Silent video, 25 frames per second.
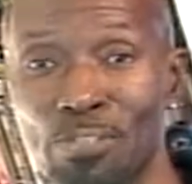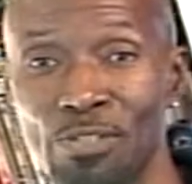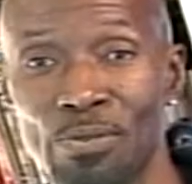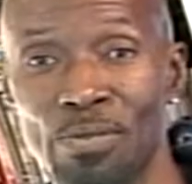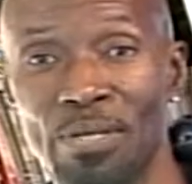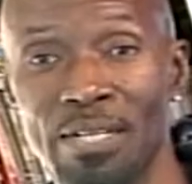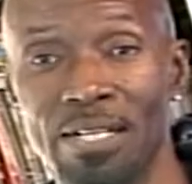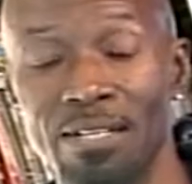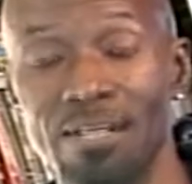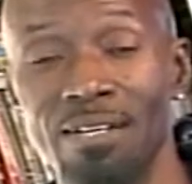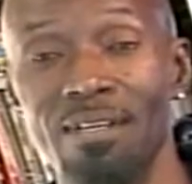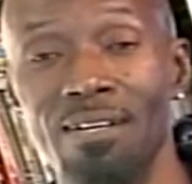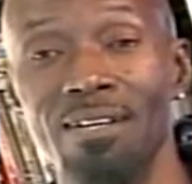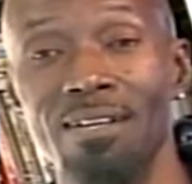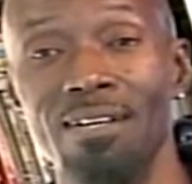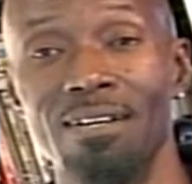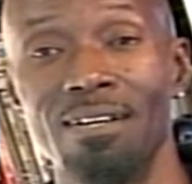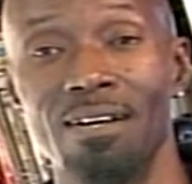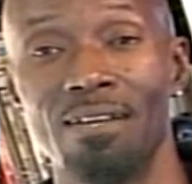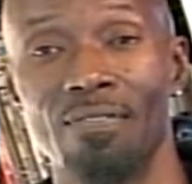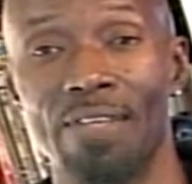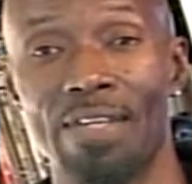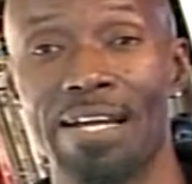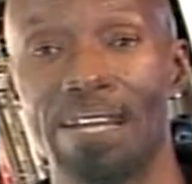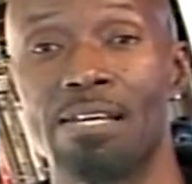it.
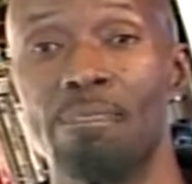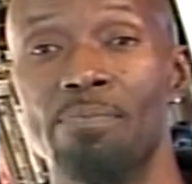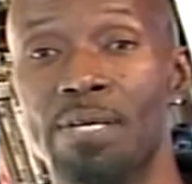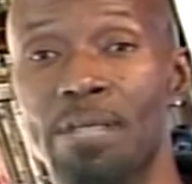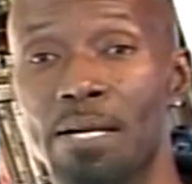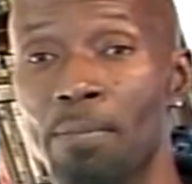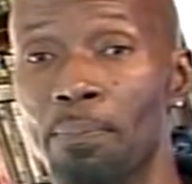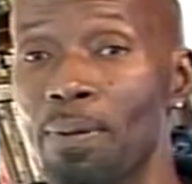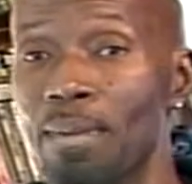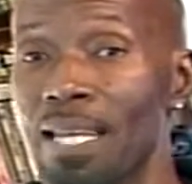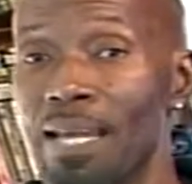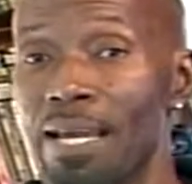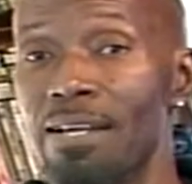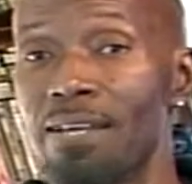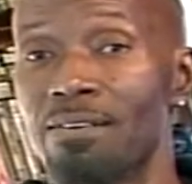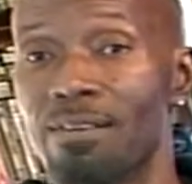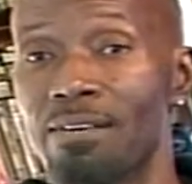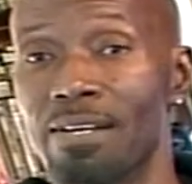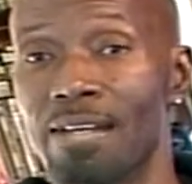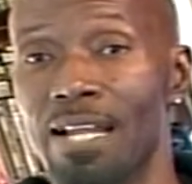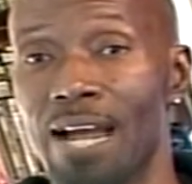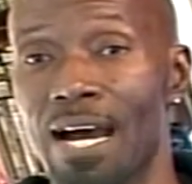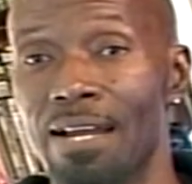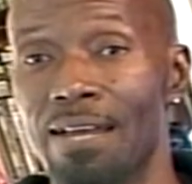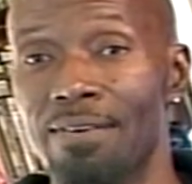That could be a player or
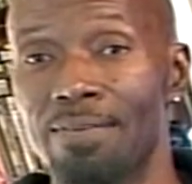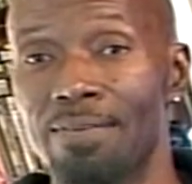not.